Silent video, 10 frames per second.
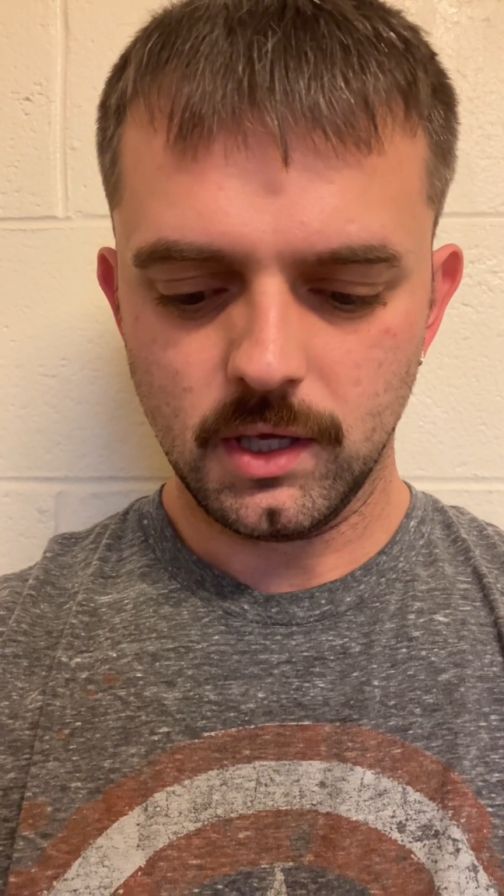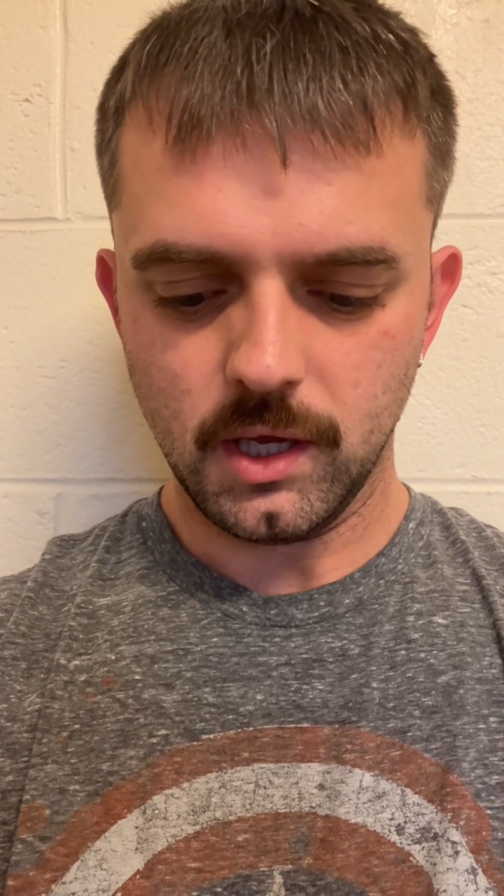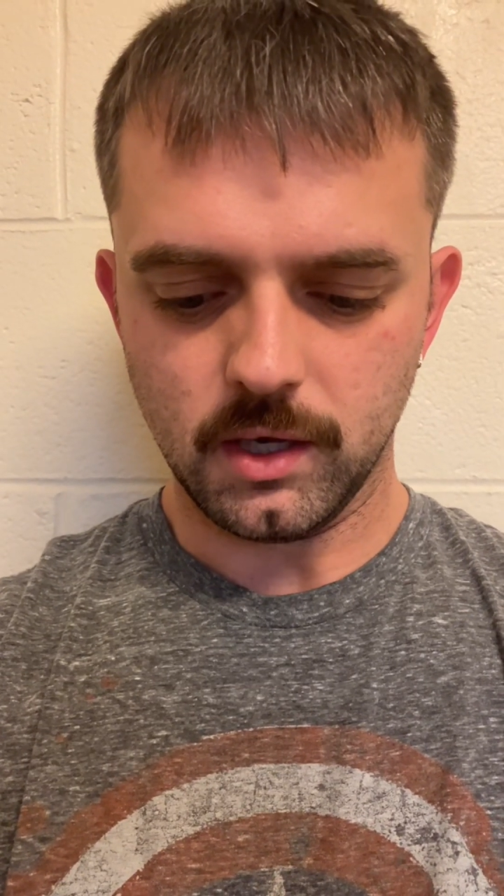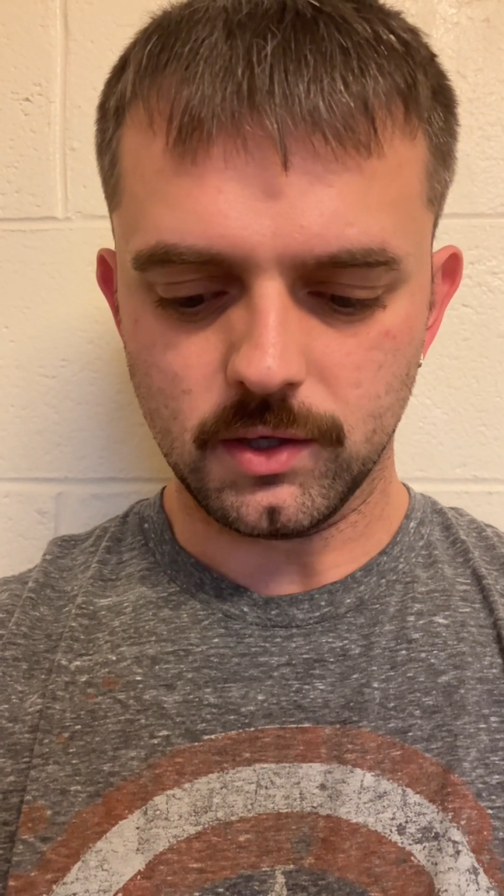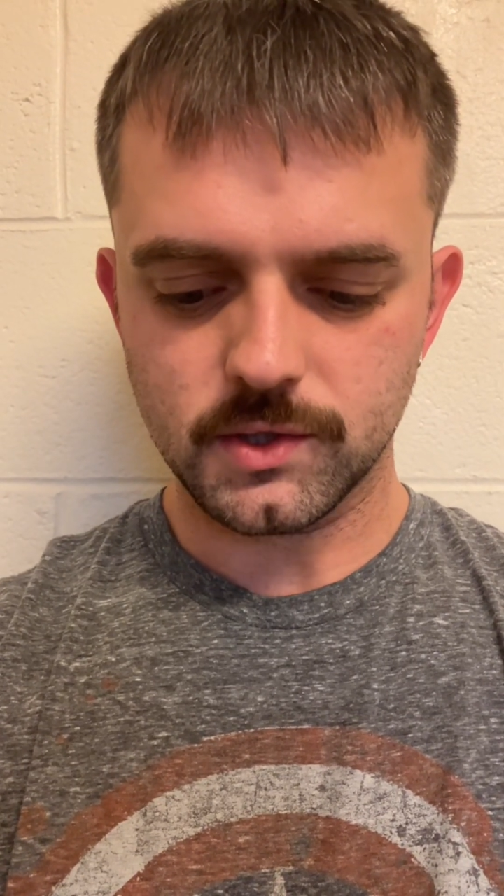
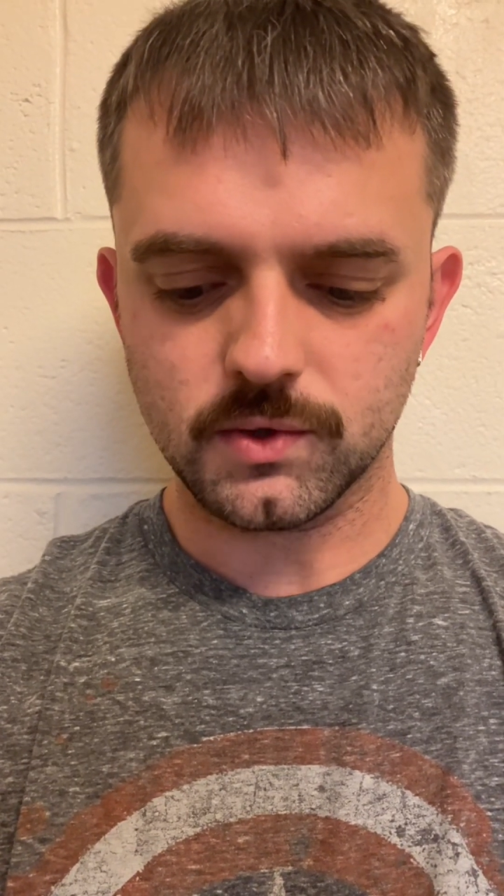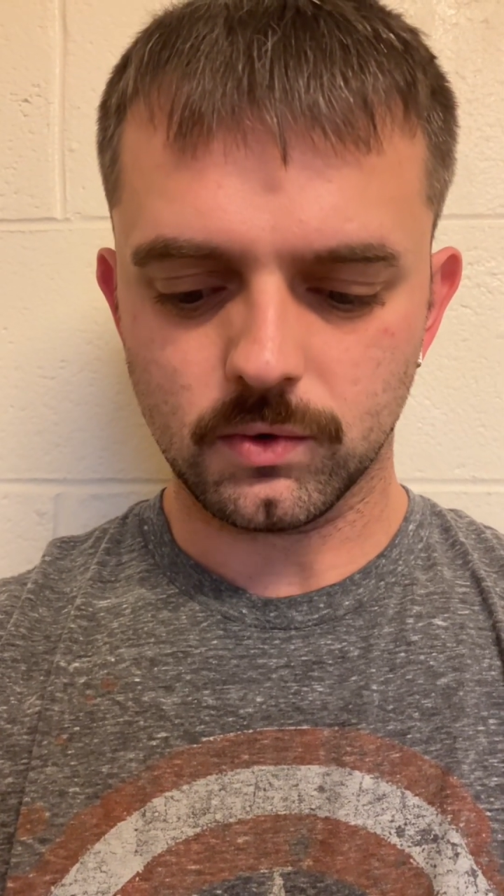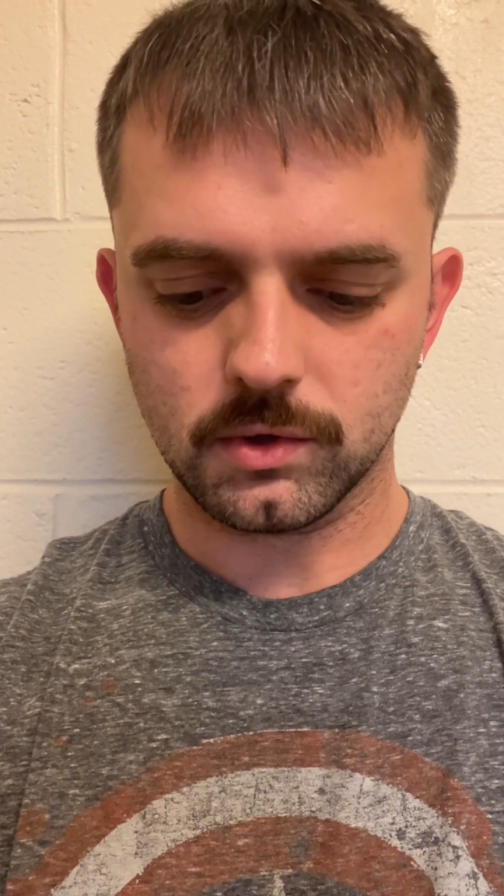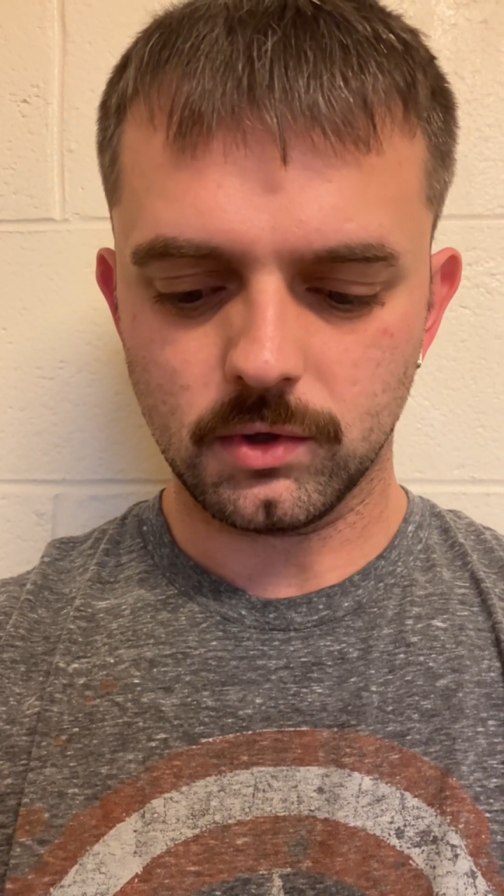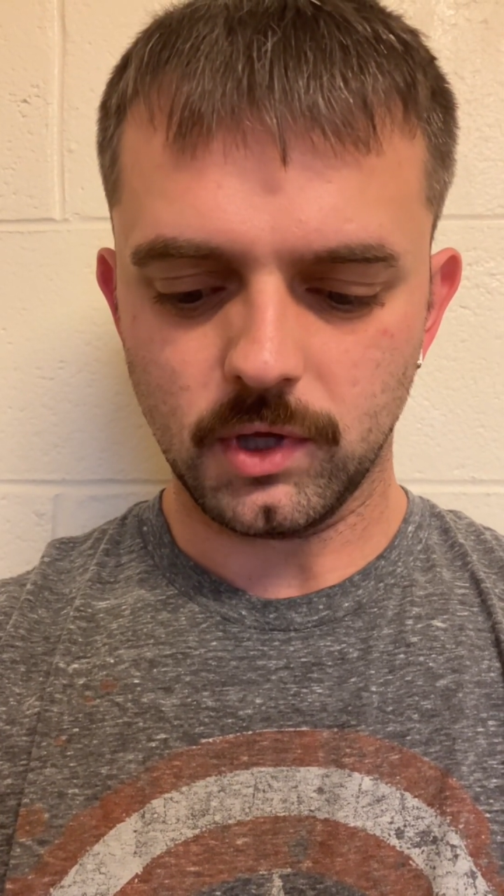and
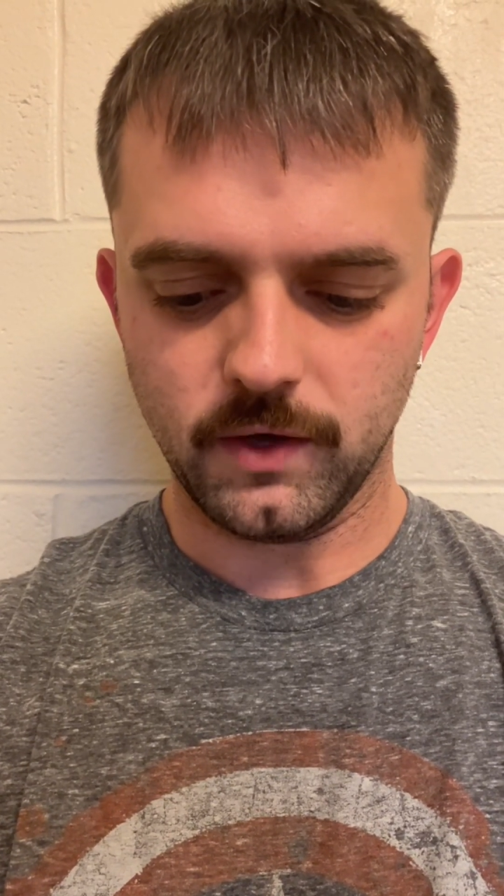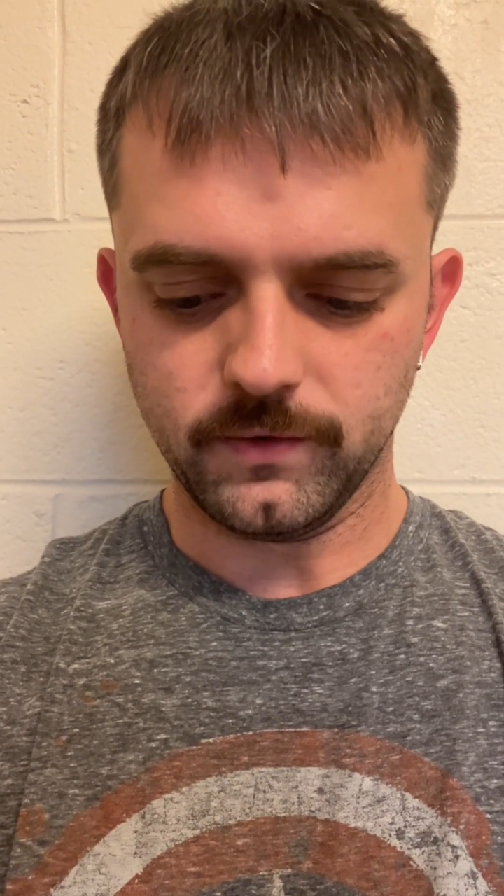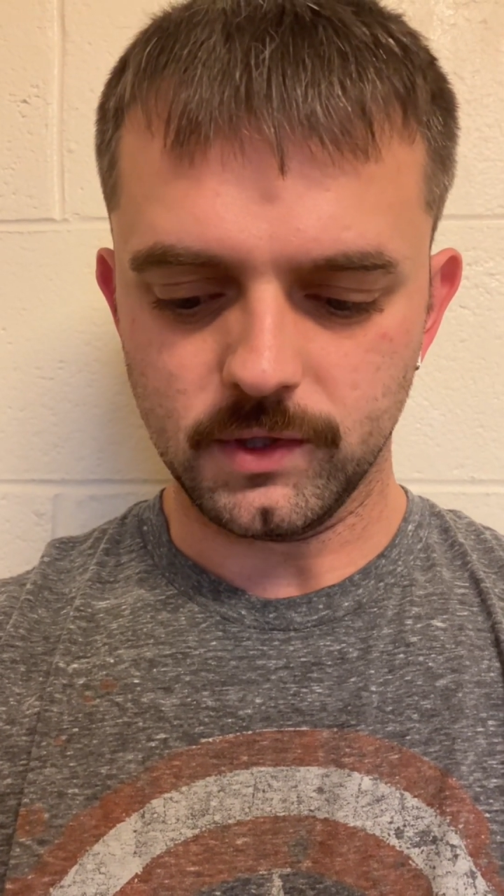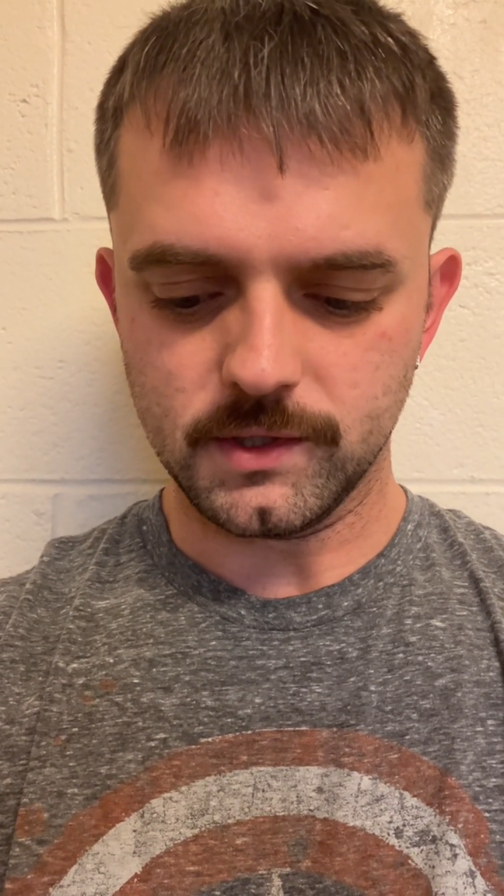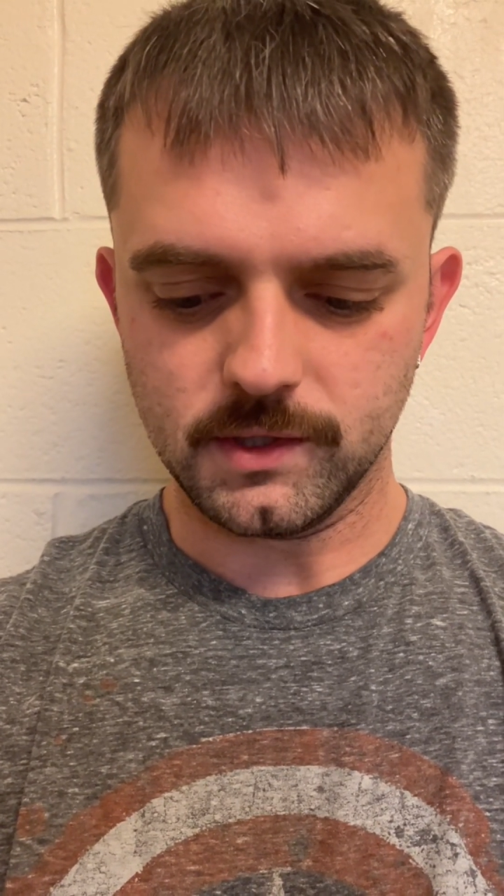historical
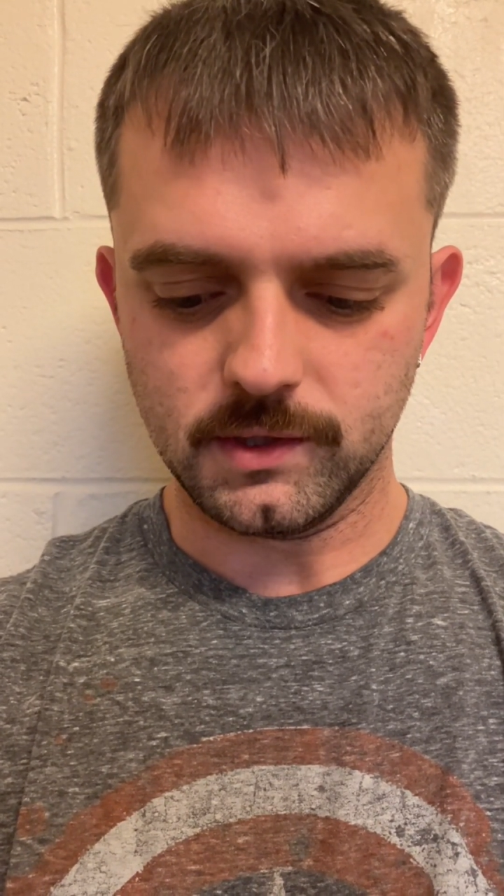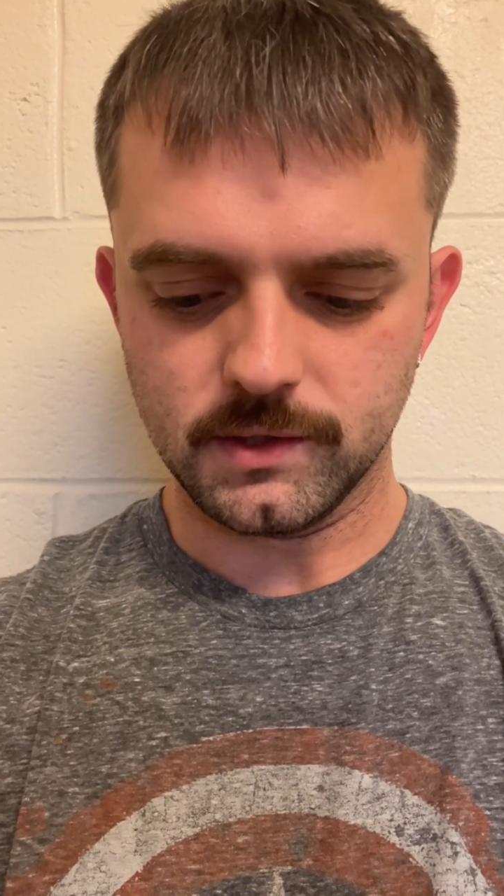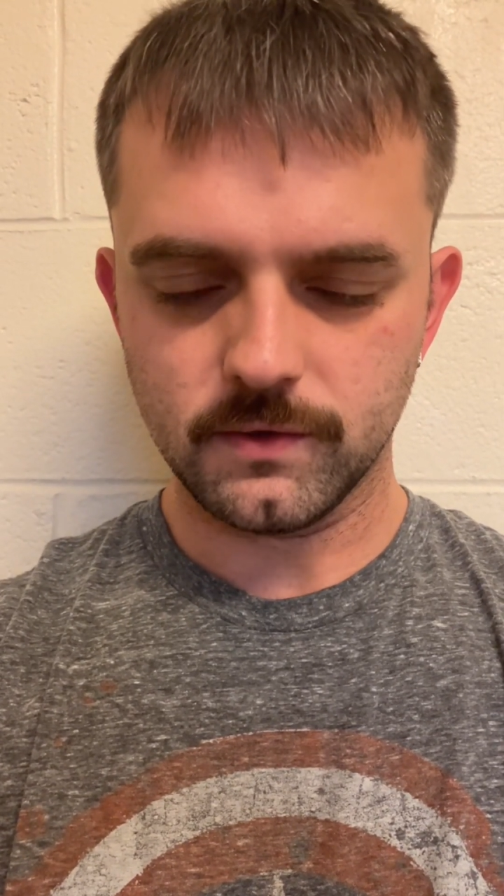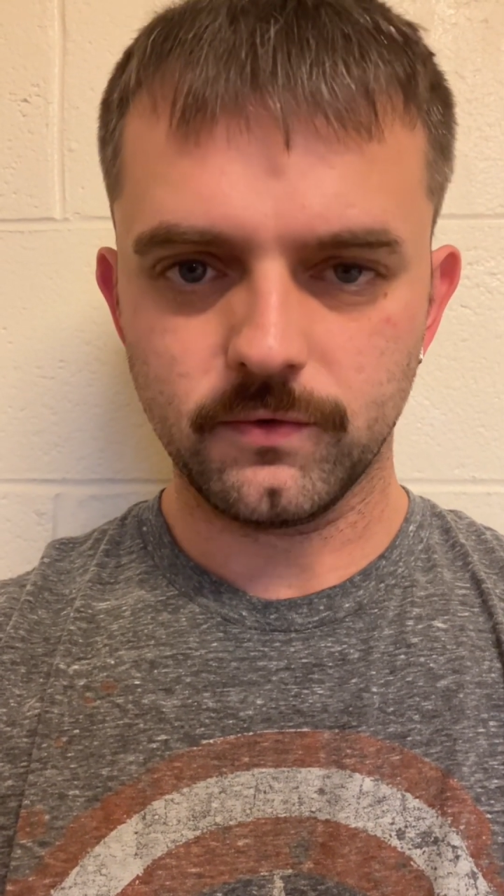evidences